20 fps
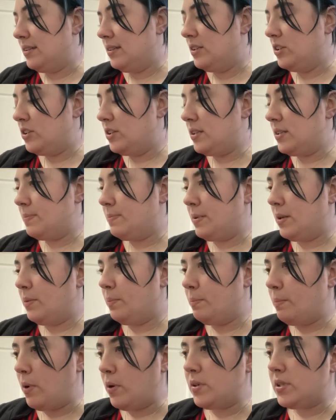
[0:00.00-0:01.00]
just been
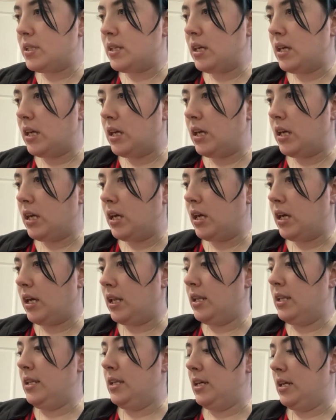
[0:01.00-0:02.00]
mostly
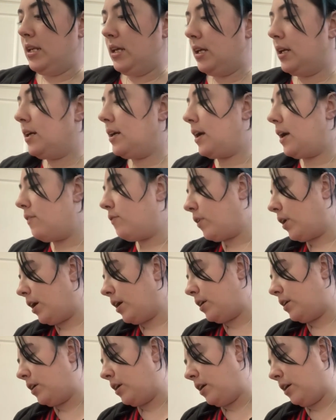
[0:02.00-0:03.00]
knitting. I've
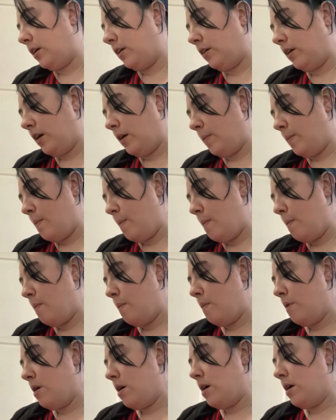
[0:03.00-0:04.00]
gotten
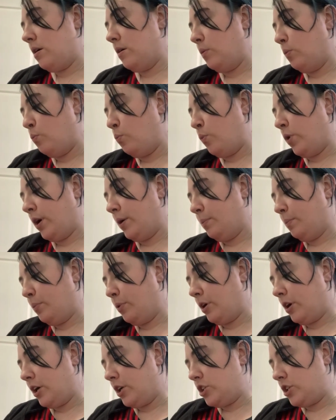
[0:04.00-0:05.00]
one
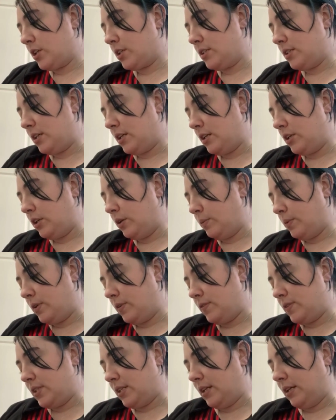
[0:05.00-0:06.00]
project done. You would
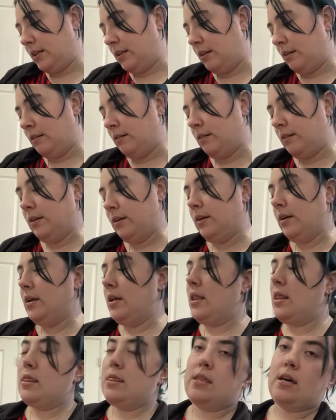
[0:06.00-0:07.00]
have seen
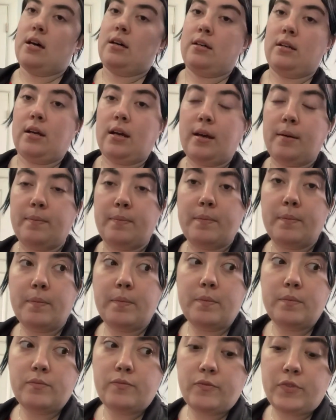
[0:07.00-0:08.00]
that I've
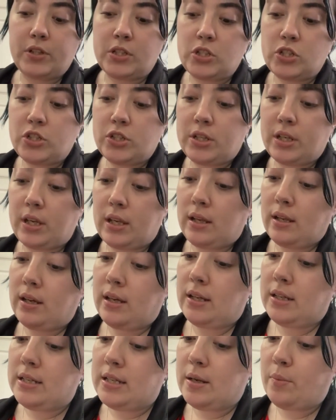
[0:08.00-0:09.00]
finished a
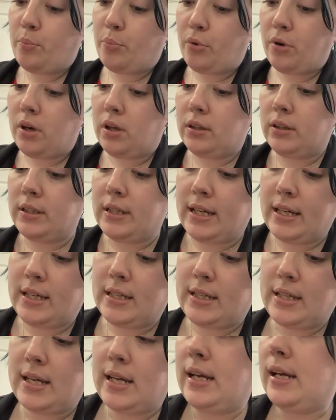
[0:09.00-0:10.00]
knit
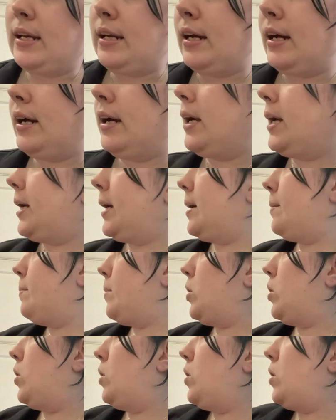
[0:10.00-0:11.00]
bralette, and I am
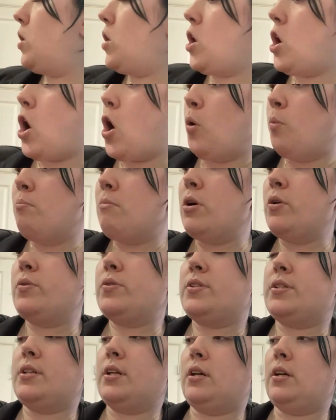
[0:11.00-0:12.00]

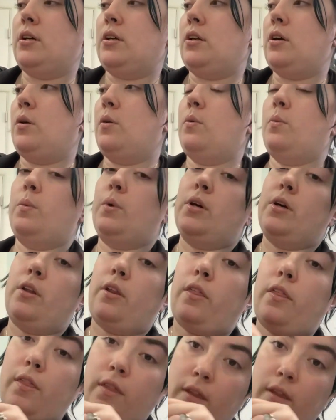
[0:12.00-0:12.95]
almost done with